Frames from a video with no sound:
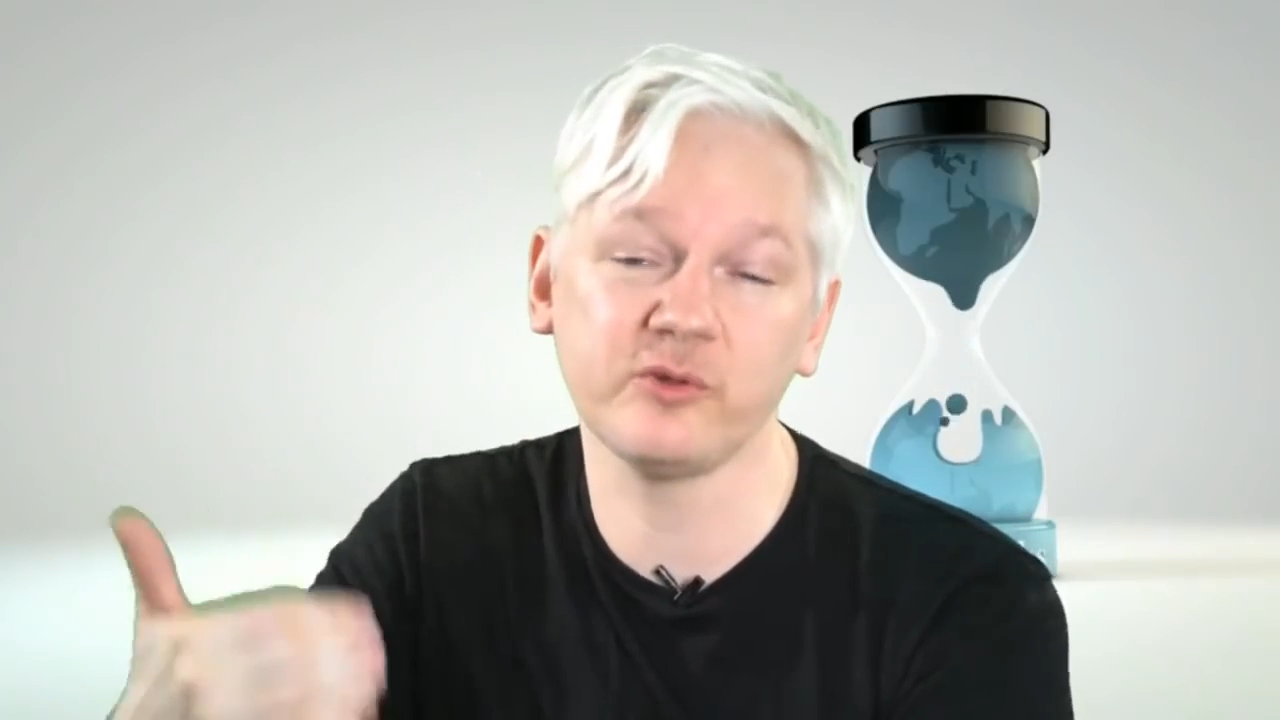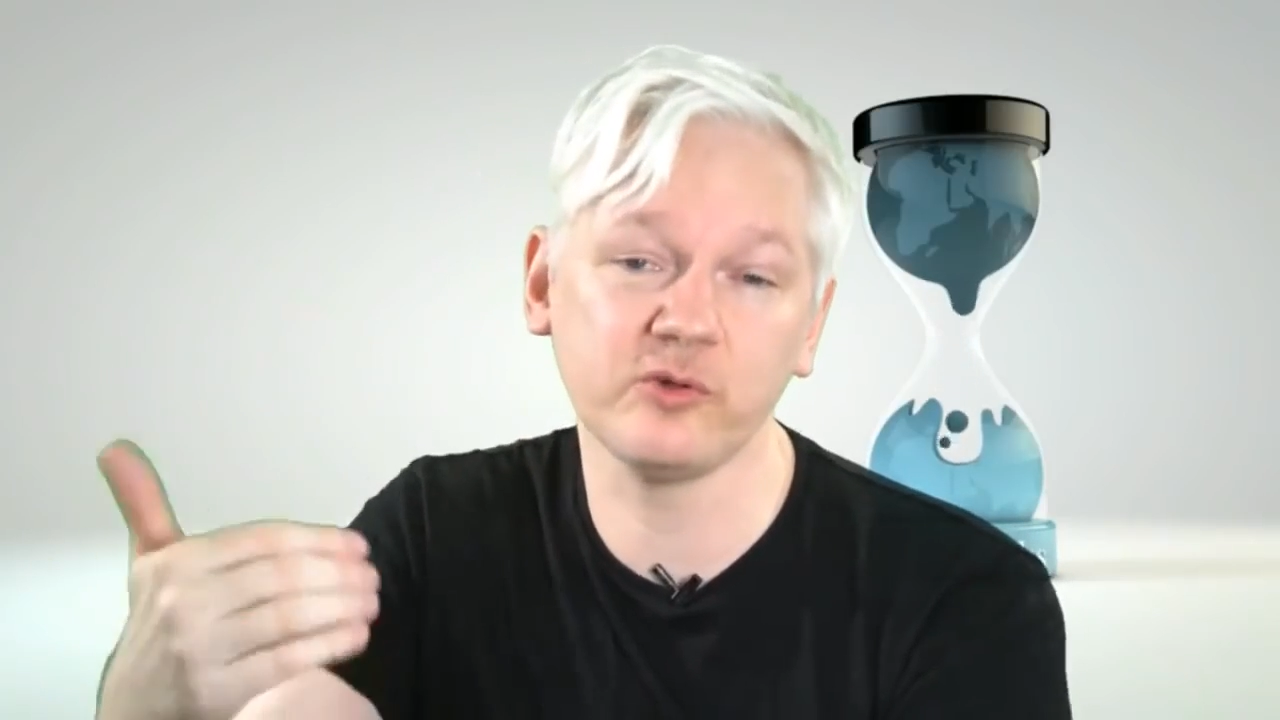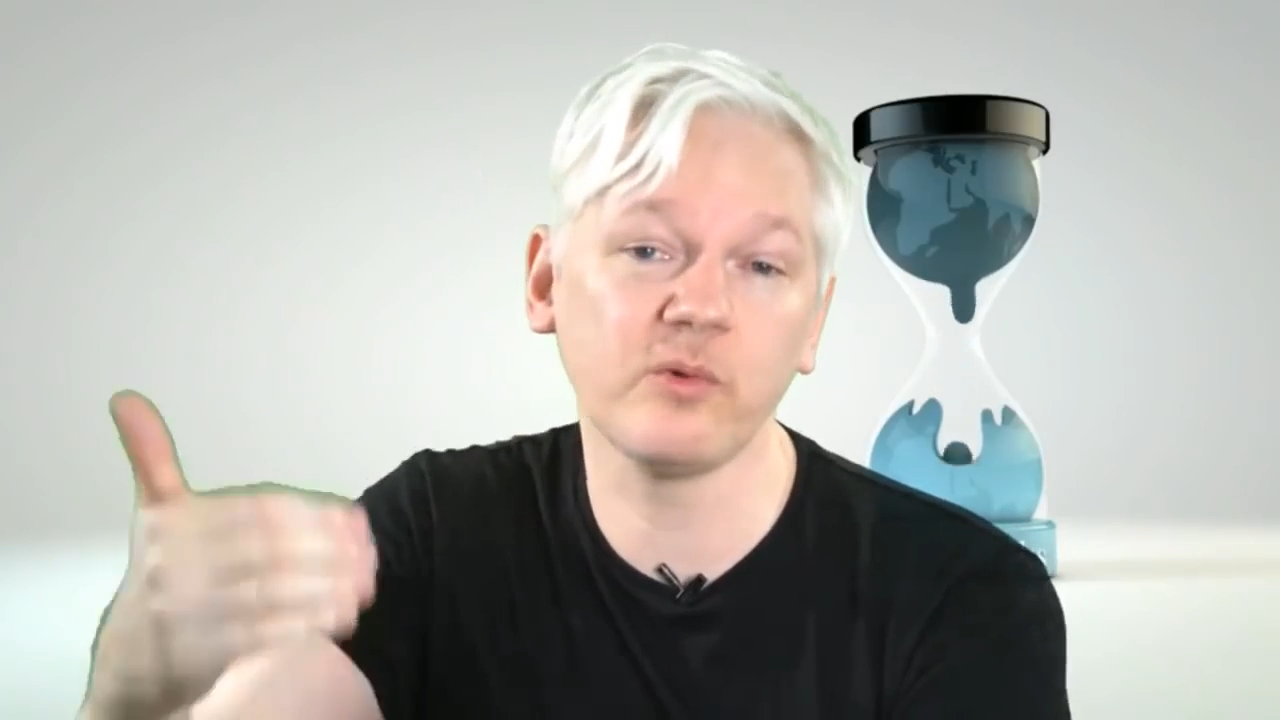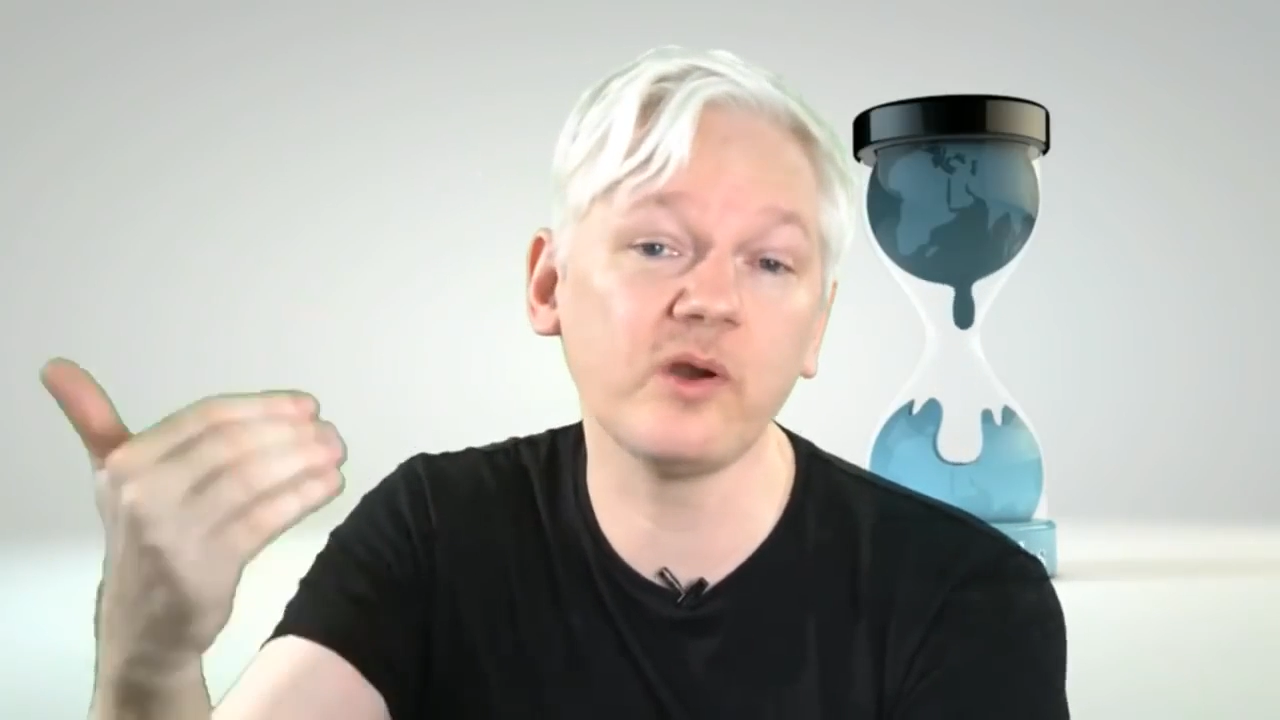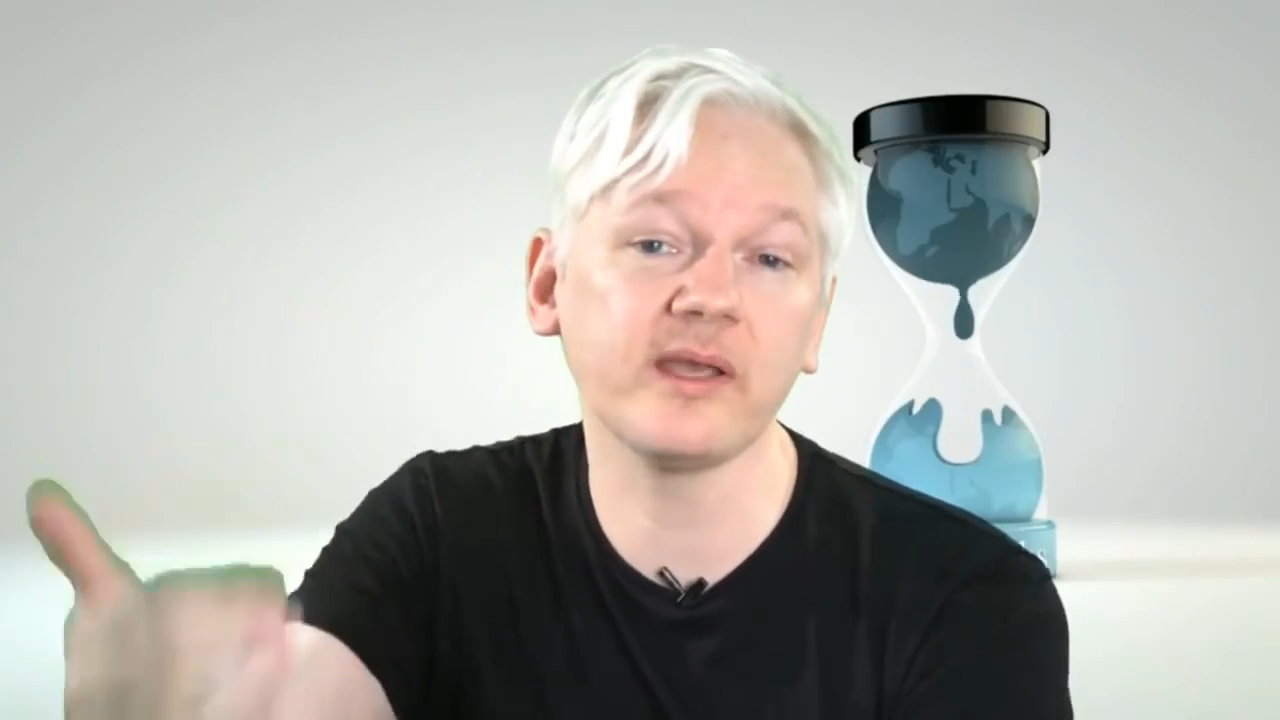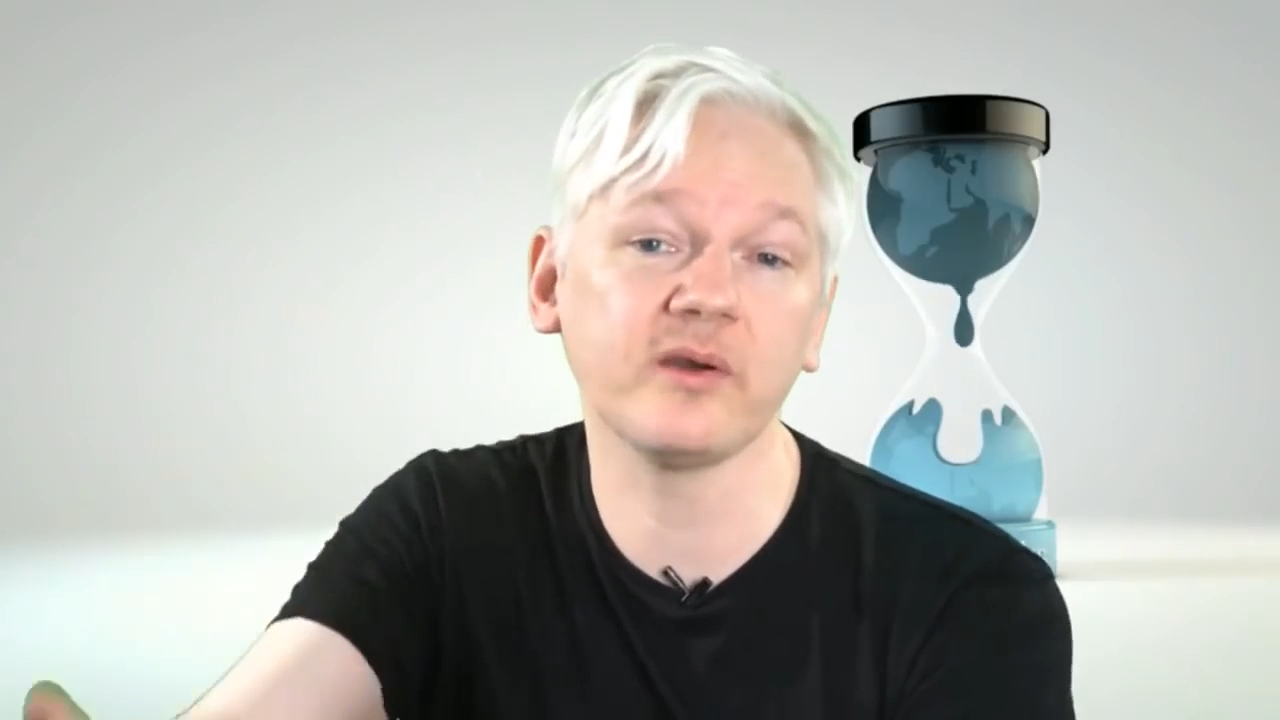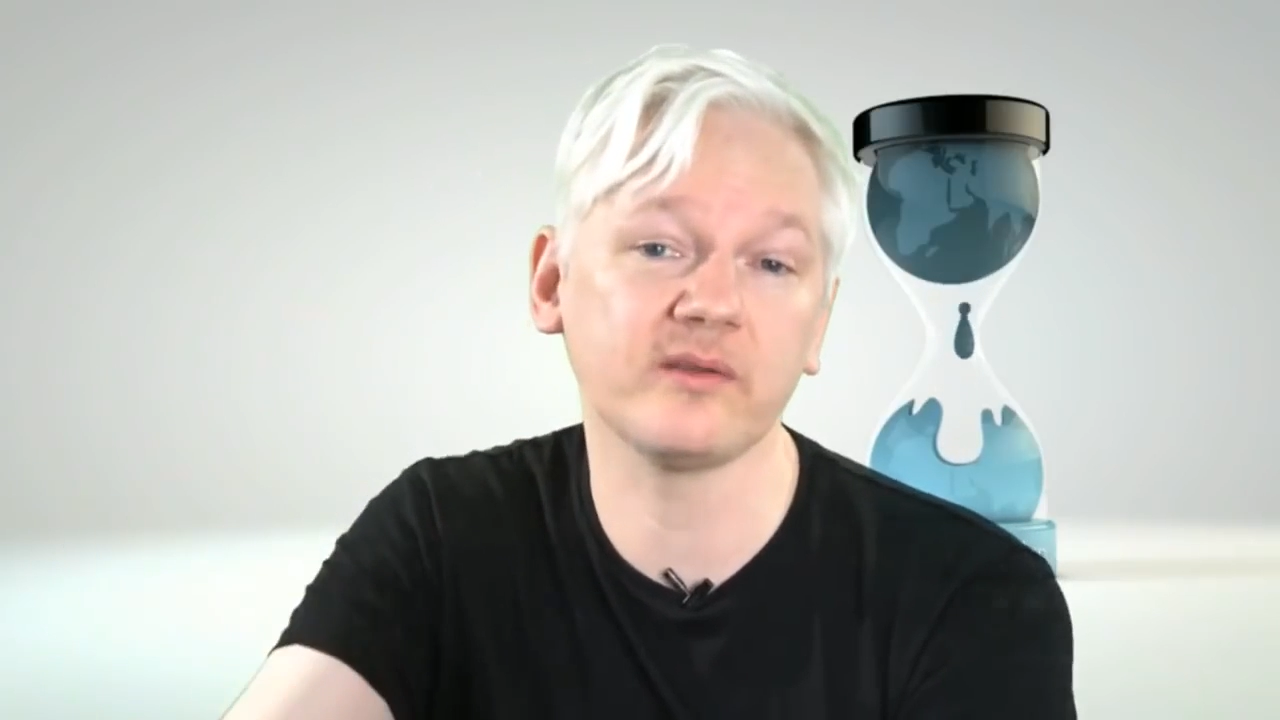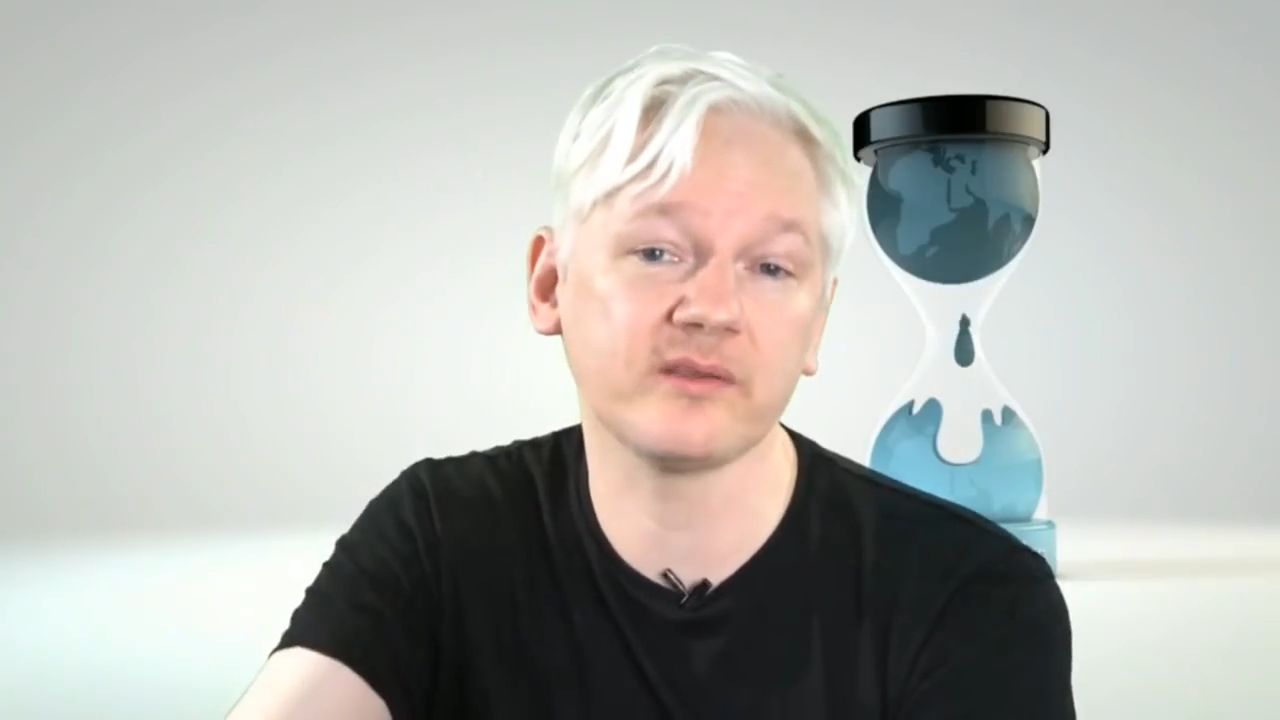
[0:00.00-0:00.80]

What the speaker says: are working on it